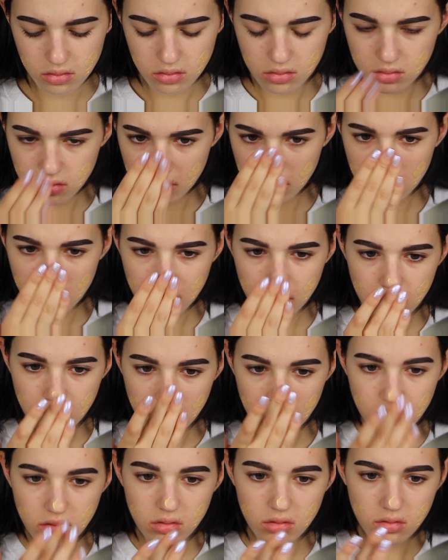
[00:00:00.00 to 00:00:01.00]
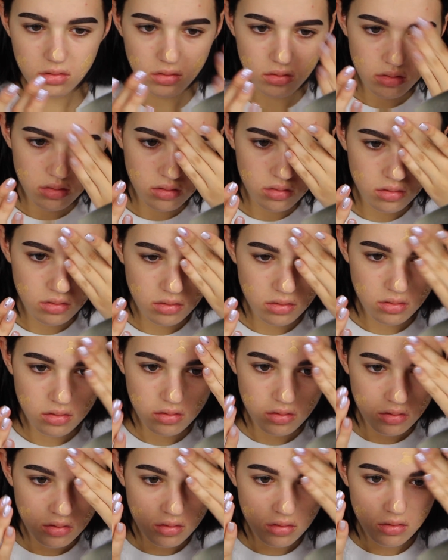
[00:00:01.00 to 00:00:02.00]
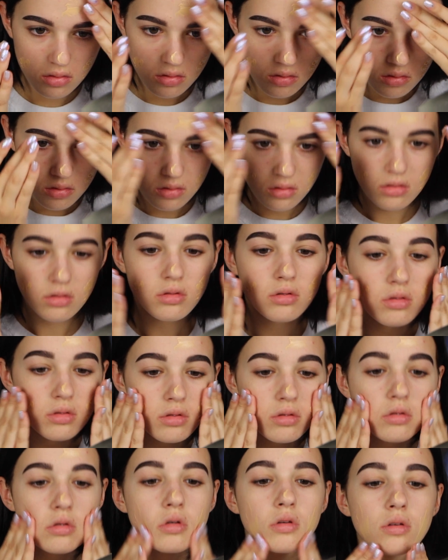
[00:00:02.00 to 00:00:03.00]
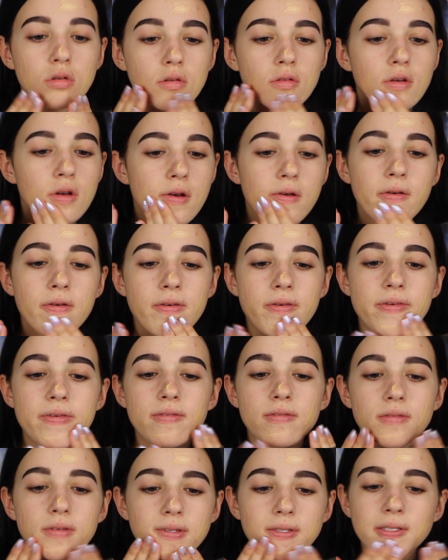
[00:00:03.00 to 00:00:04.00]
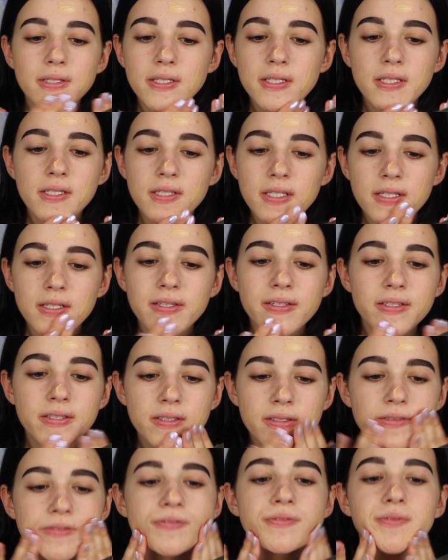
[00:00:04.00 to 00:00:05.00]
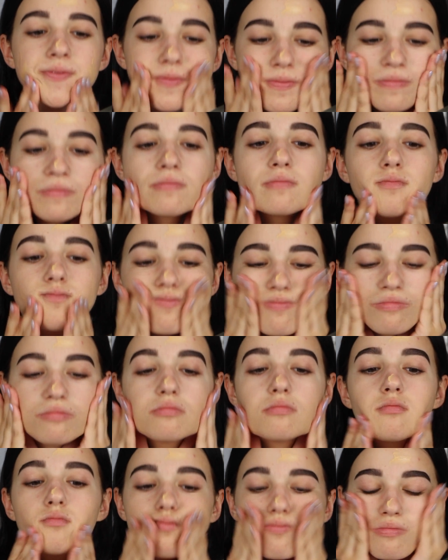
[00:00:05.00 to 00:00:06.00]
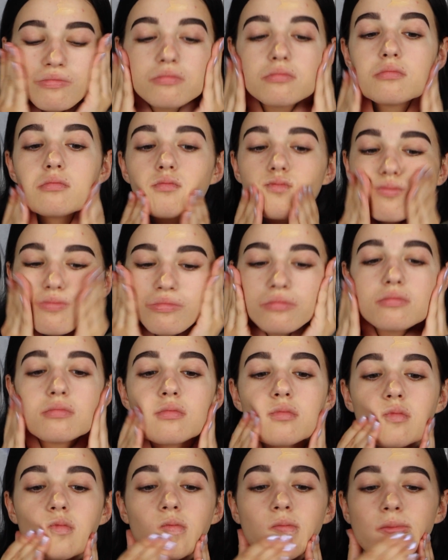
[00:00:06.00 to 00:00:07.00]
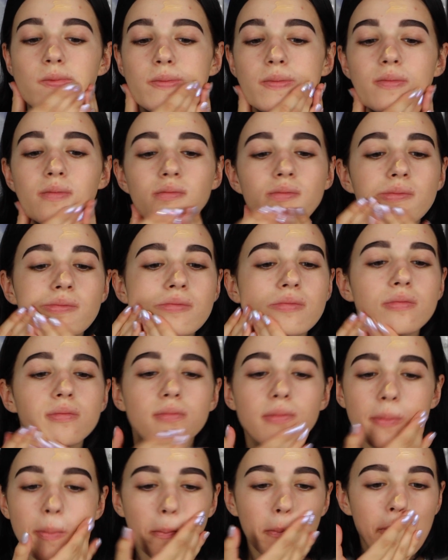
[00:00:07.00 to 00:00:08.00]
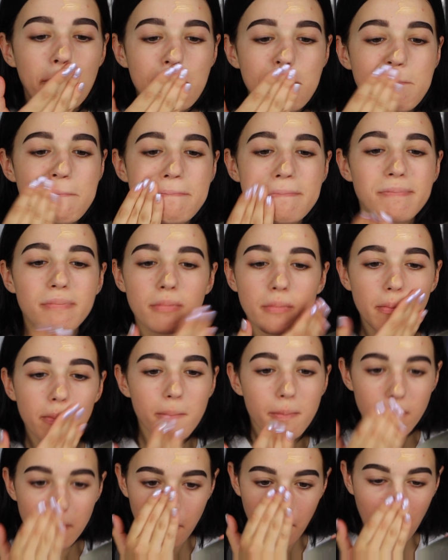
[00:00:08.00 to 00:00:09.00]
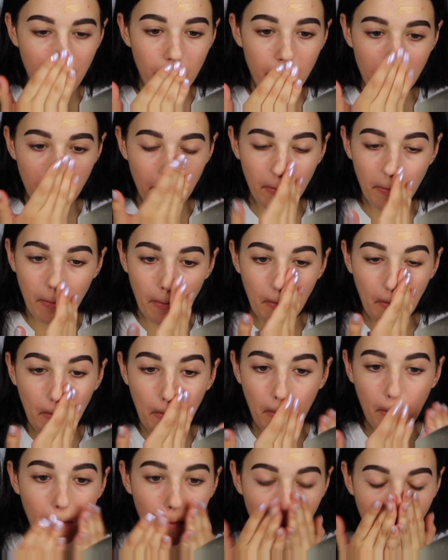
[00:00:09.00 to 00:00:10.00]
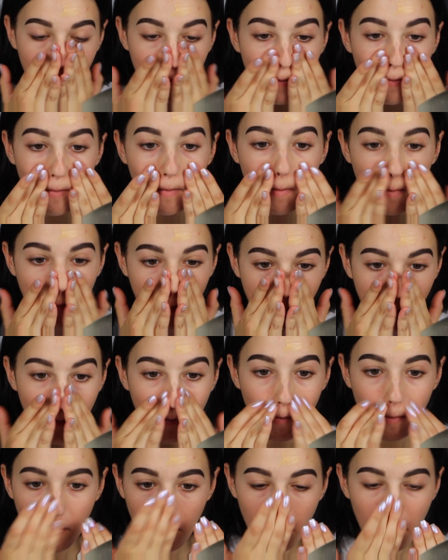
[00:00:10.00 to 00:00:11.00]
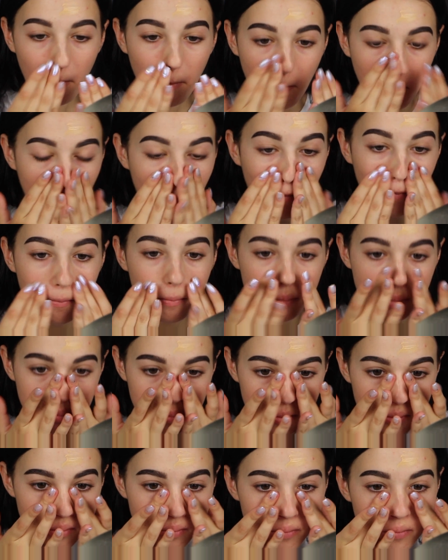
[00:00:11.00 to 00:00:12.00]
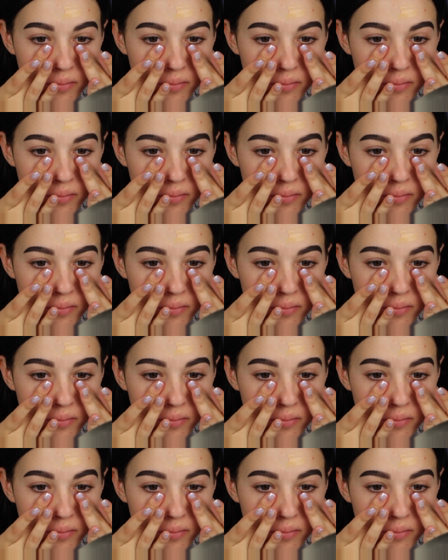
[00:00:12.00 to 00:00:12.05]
good primer. Like, it feels like a good primer. I was kind of confused because the color was really orange, like it's yellow. It's like a yellow orange color, and it really confused me. Like,